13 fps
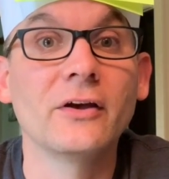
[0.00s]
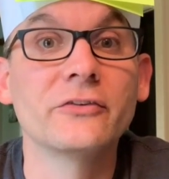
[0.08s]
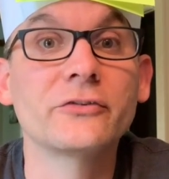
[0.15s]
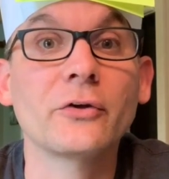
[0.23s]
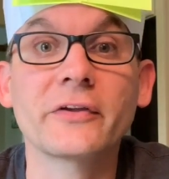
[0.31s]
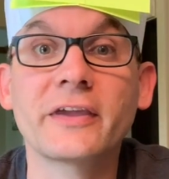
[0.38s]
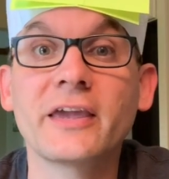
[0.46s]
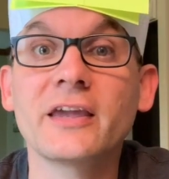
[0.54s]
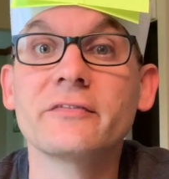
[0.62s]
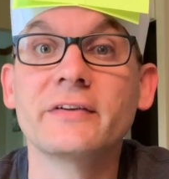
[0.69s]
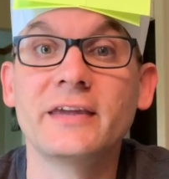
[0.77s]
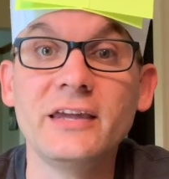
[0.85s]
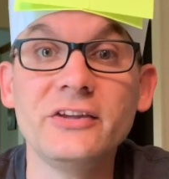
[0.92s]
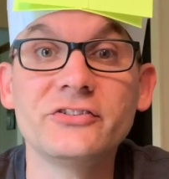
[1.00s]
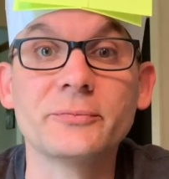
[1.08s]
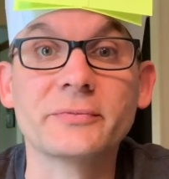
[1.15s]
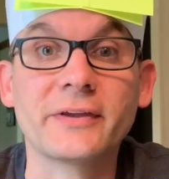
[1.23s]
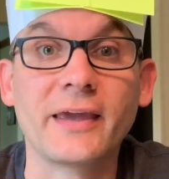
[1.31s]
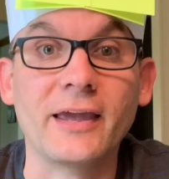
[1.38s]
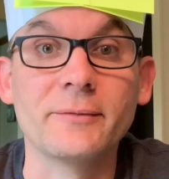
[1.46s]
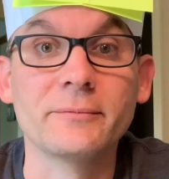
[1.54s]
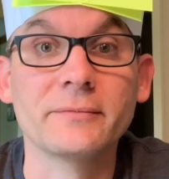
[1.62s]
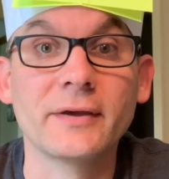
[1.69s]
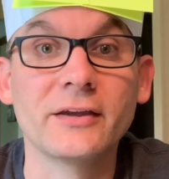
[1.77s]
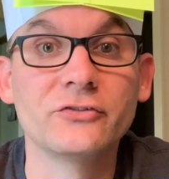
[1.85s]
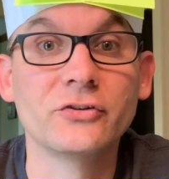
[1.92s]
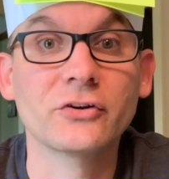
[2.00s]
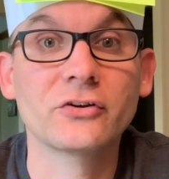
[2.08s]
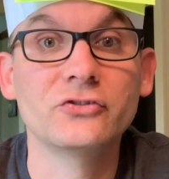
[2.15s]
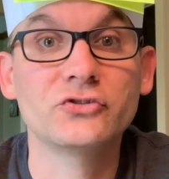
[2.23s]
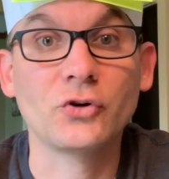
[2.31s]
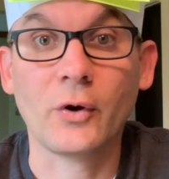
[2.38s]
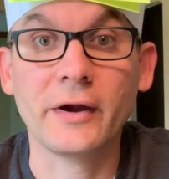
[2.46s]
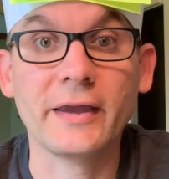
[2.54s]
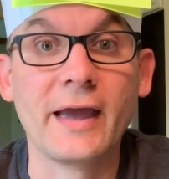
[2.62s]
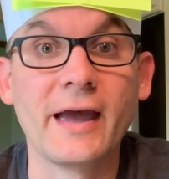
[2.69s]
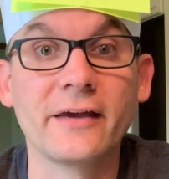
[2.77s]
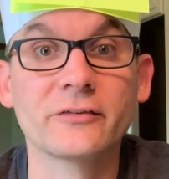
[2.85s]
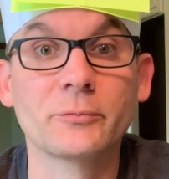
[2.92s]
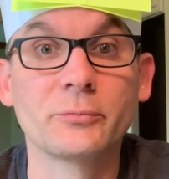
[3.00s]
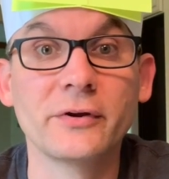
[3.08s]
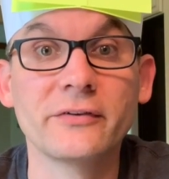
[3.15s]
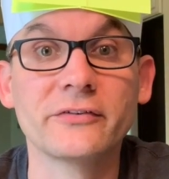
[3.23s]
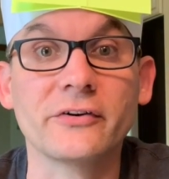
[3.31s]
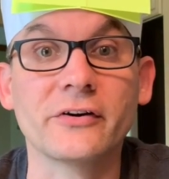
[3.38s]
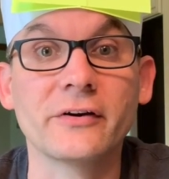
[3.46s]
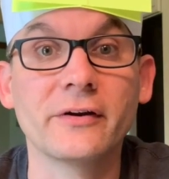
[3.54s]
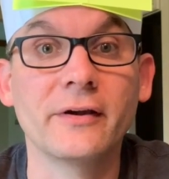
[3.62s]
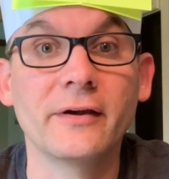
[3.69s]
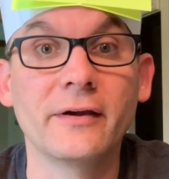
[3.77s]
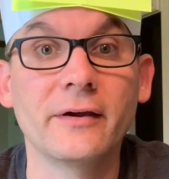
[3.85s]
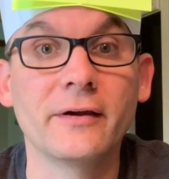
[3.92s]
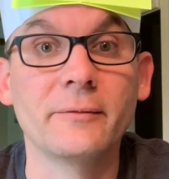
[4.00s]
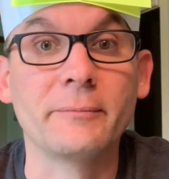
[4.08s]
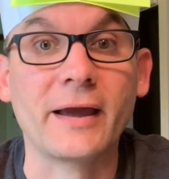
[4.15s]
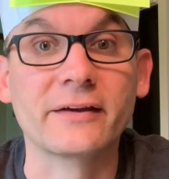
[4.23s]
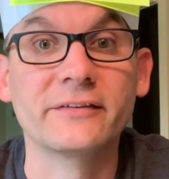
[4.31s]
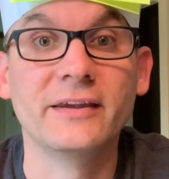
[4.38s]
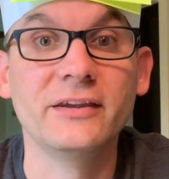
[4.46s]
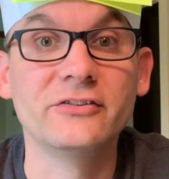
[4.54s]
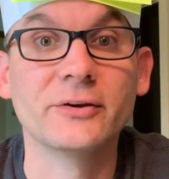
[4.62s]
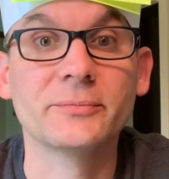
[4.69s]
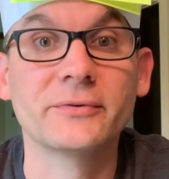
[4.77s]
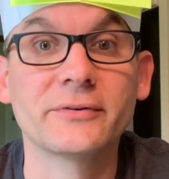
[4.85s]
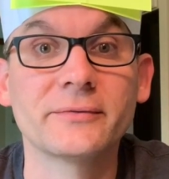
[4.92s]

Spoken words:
So the king of Egypt came and took Jehoiahaz prisoner back to Egypt.